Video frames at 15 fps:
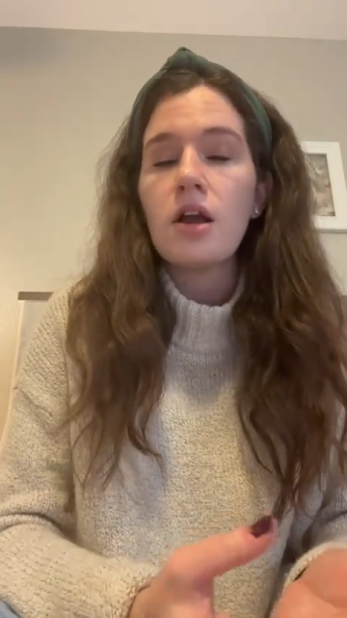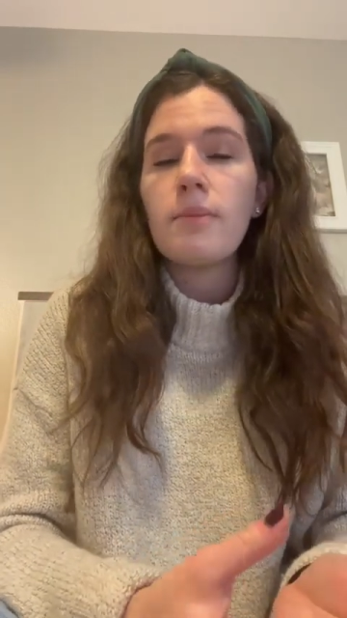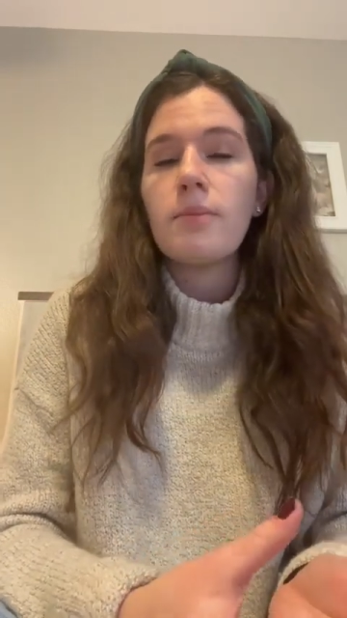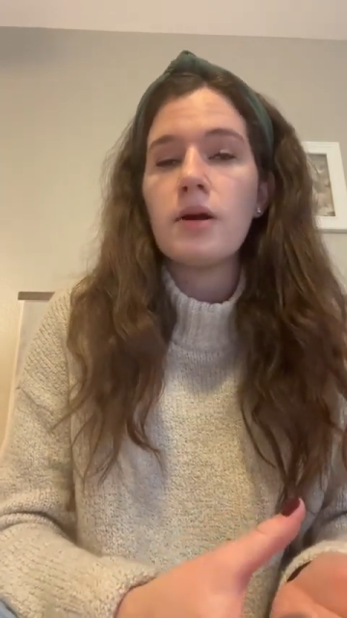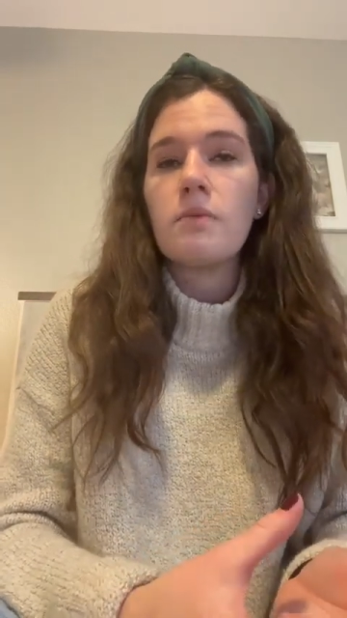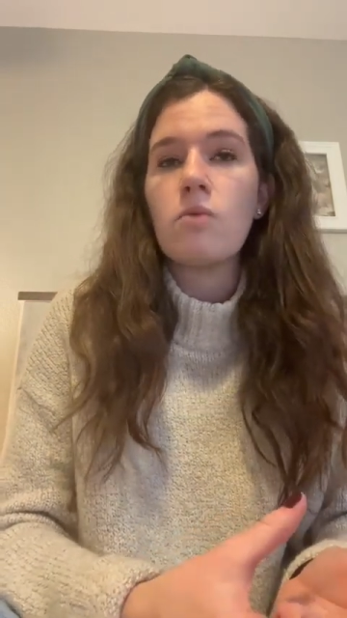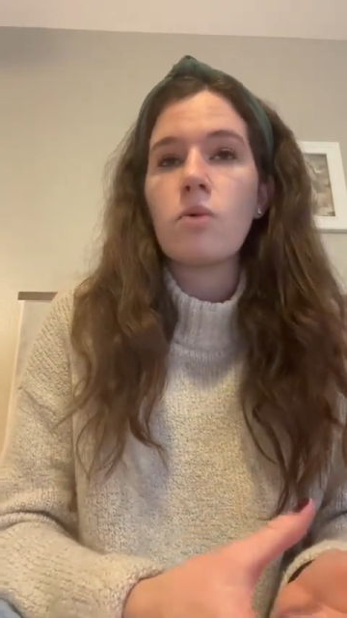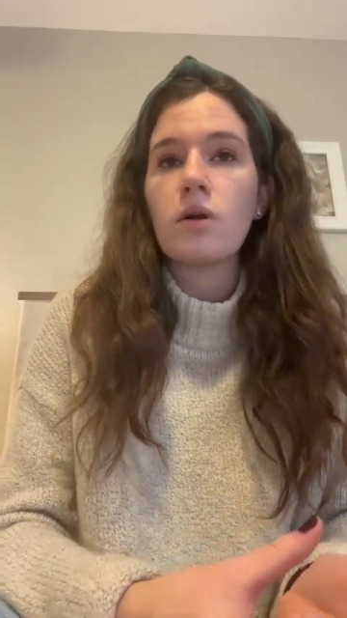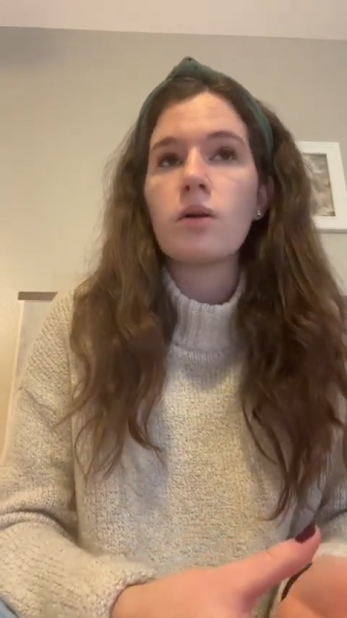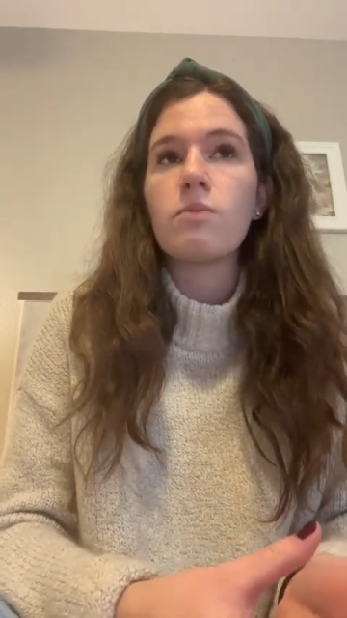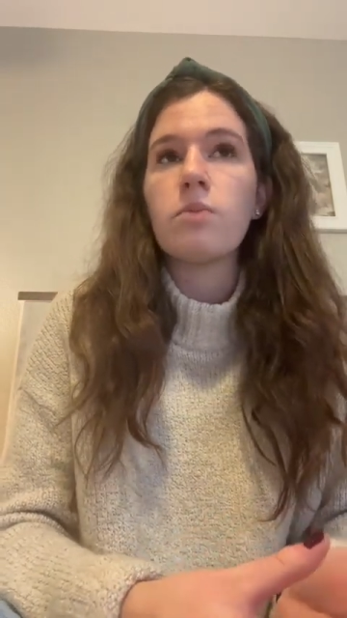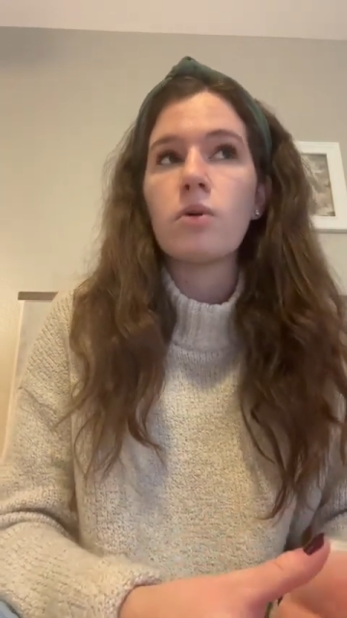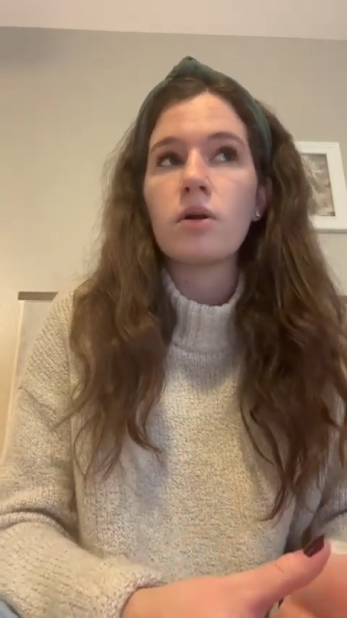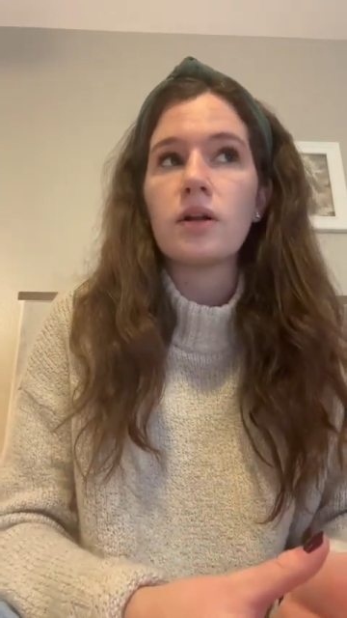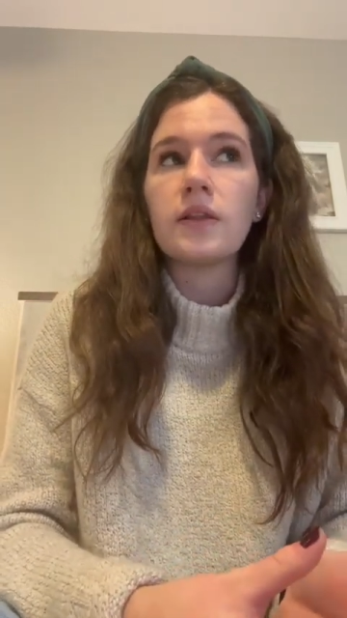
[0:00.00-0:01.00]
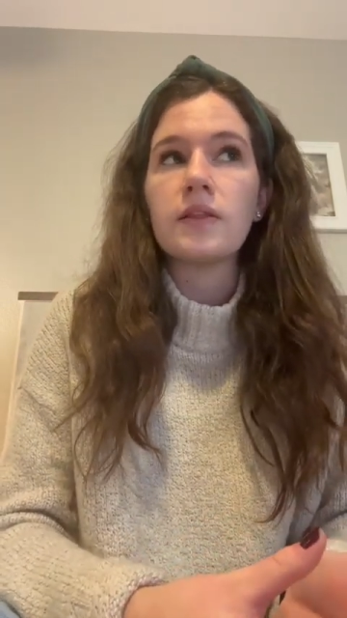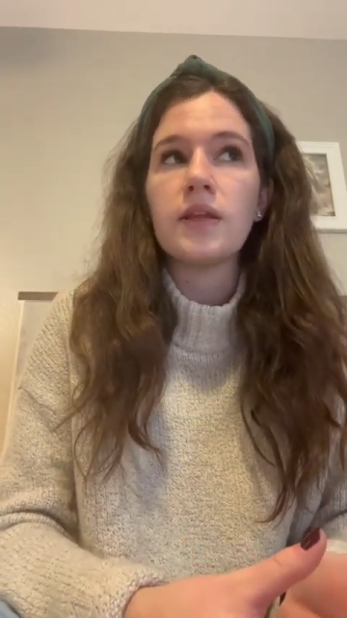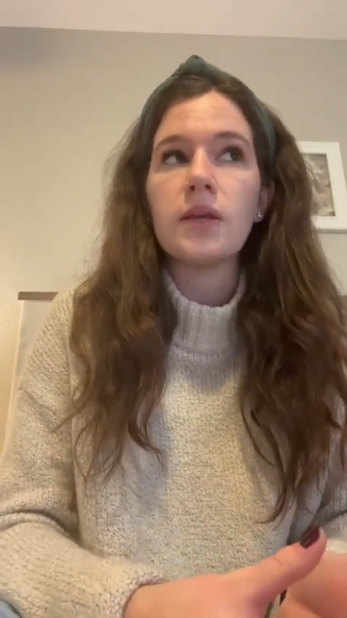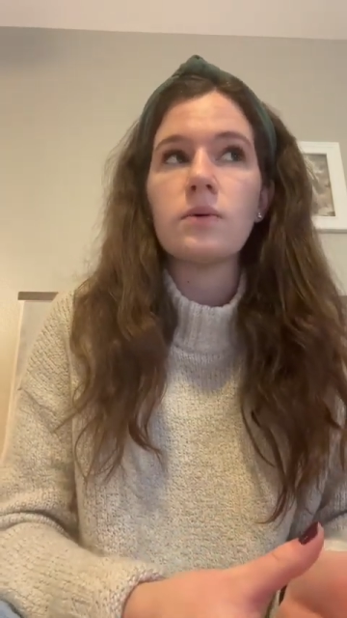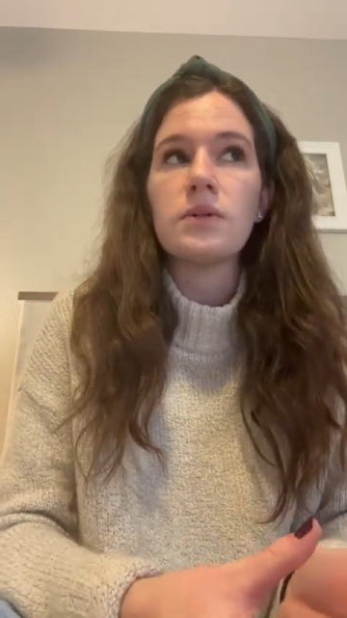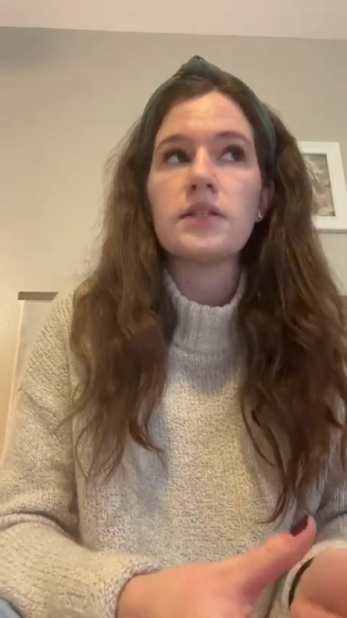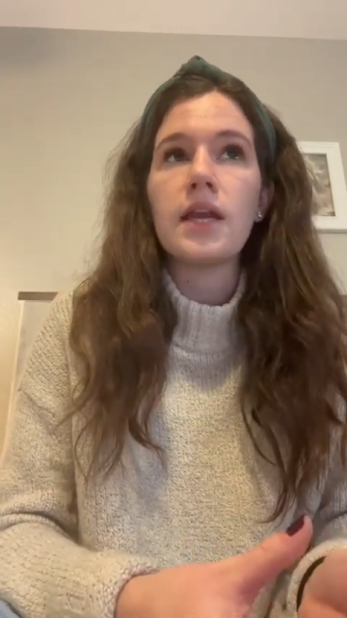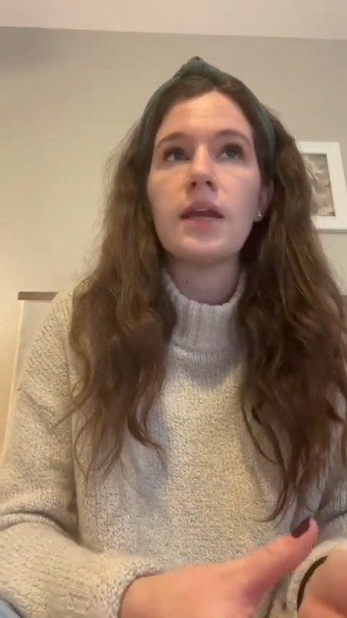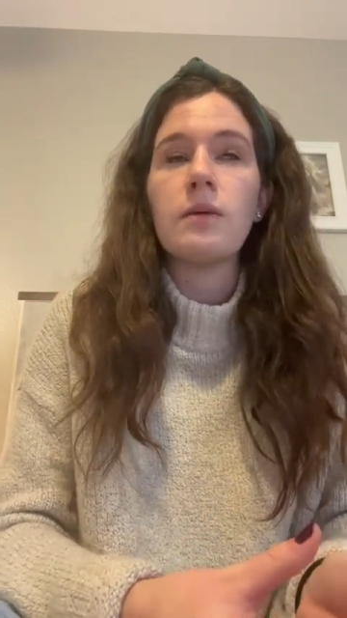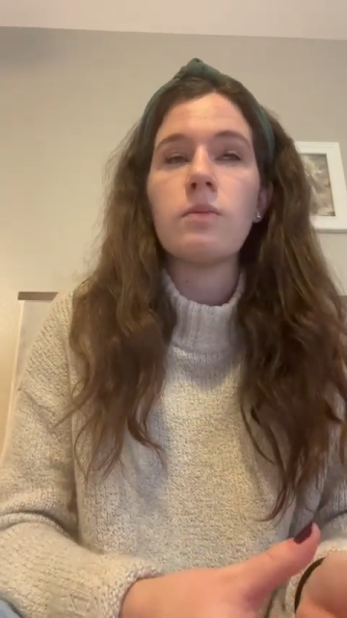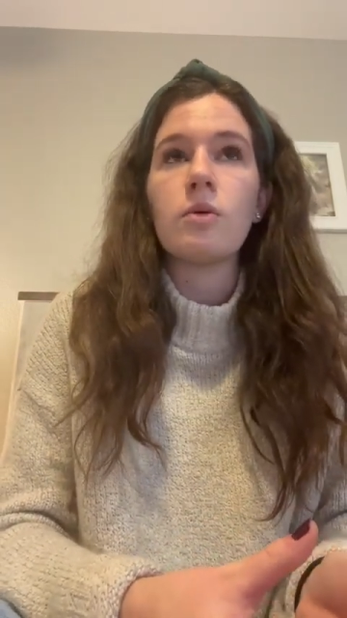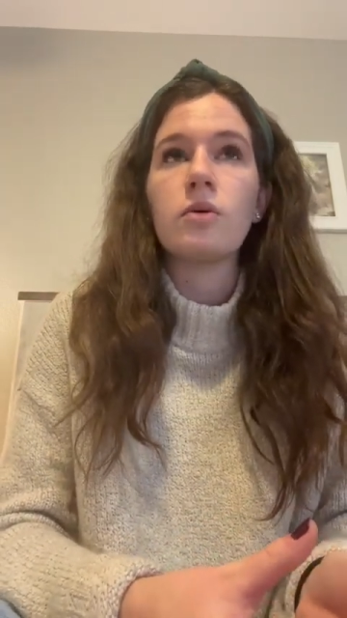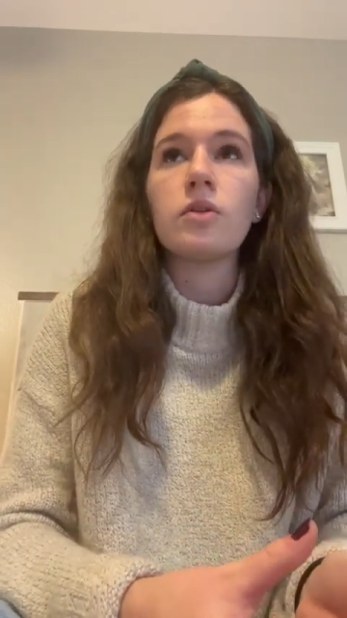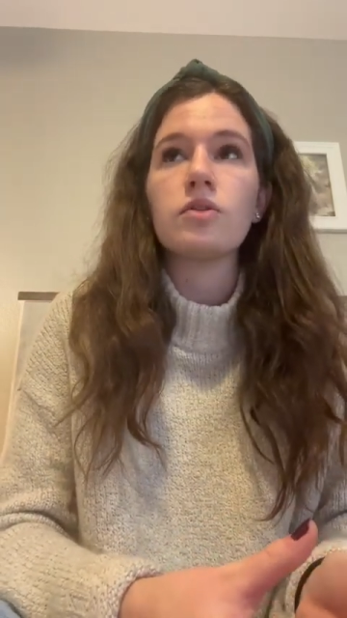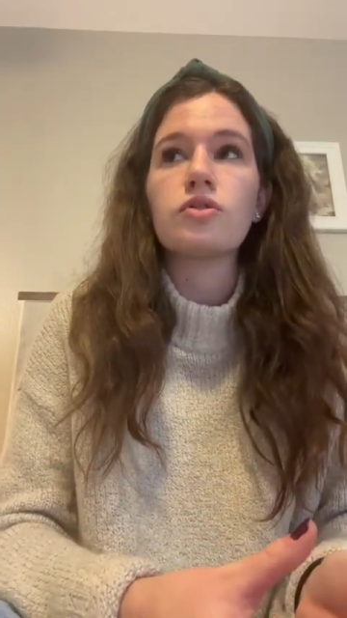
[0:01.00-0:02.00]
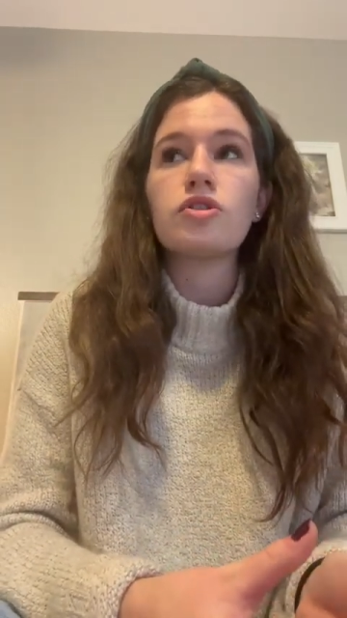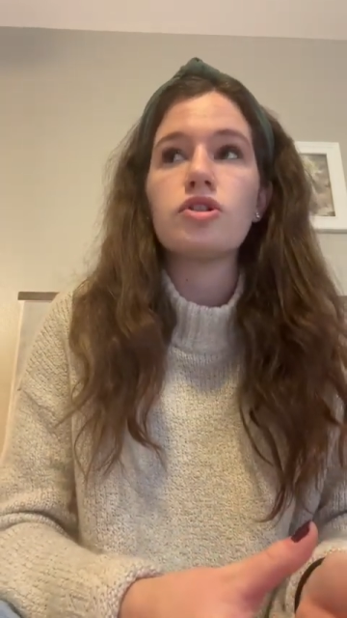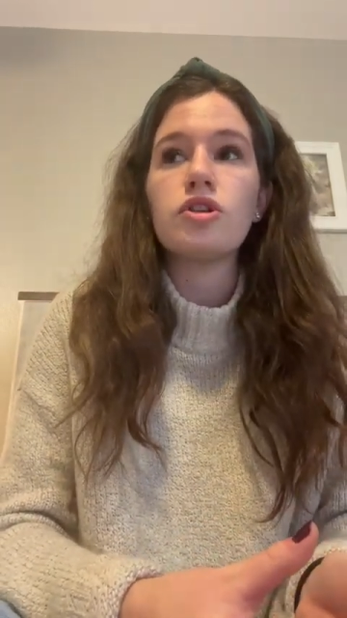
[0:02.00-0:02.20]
but more importantly was able